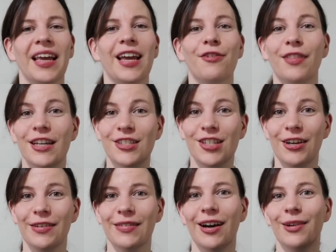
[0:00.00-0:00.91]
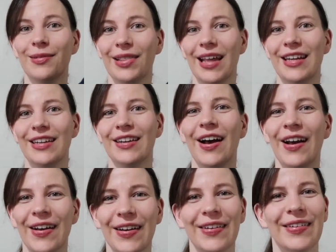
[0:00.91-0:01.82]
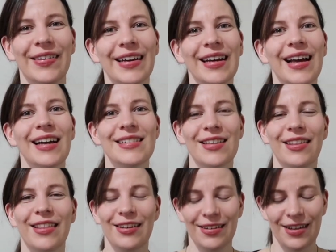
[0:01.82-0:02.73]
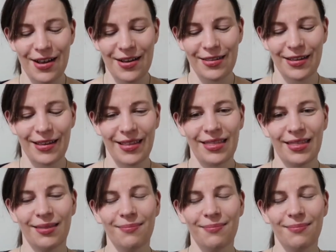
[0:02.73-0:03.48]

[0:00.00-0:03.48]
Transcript: If they don't, I will let you know so that you know that